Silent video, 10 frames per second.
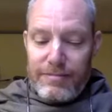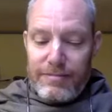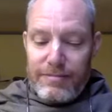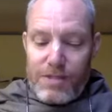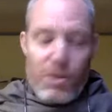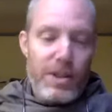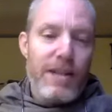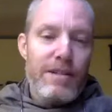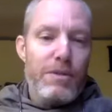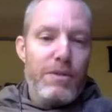So again,
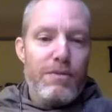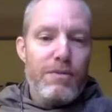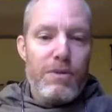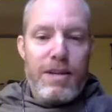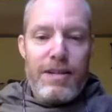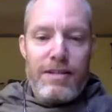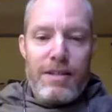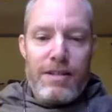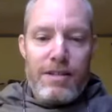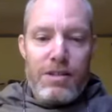if we meditate
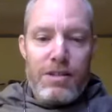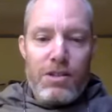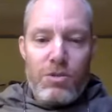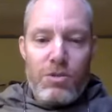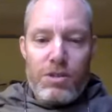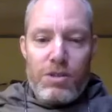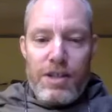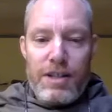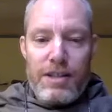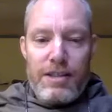on Radha as the source of
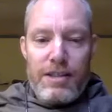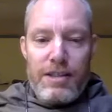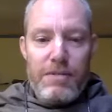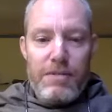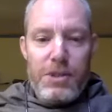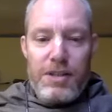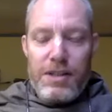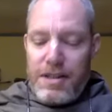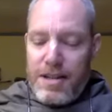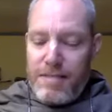Shakti, when we're
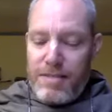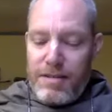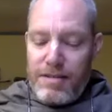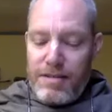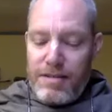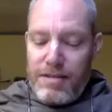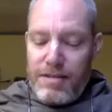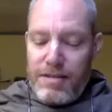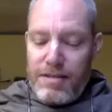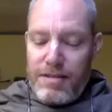chanting the name, then
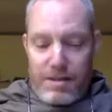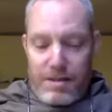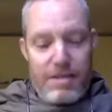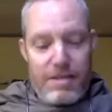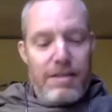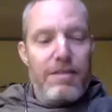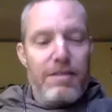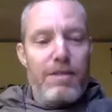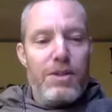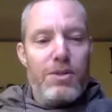
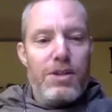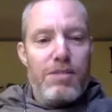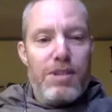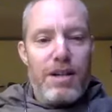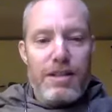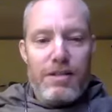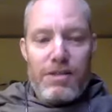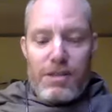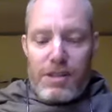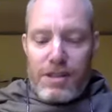eventually some Shakti will
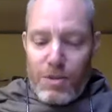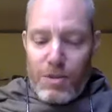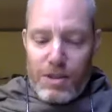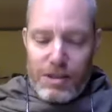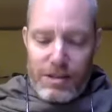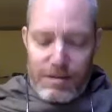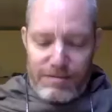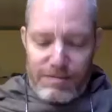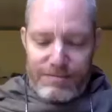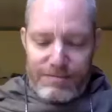start to come to us.
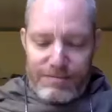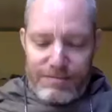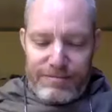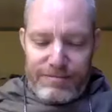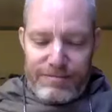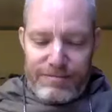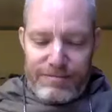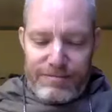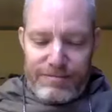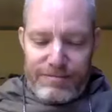
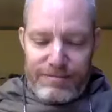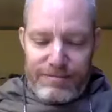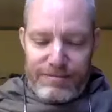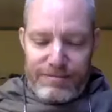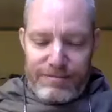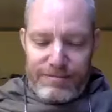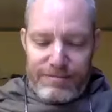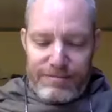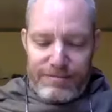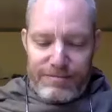We get
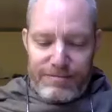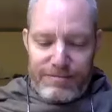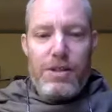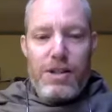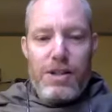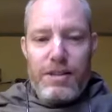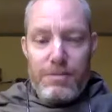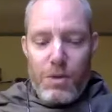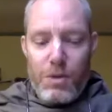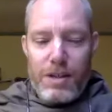the power, the Shakti
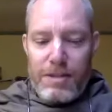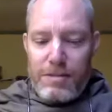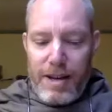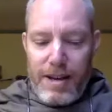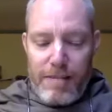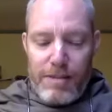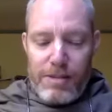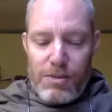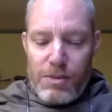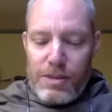to overcome our
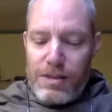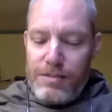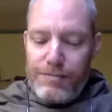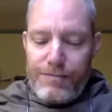bad habits.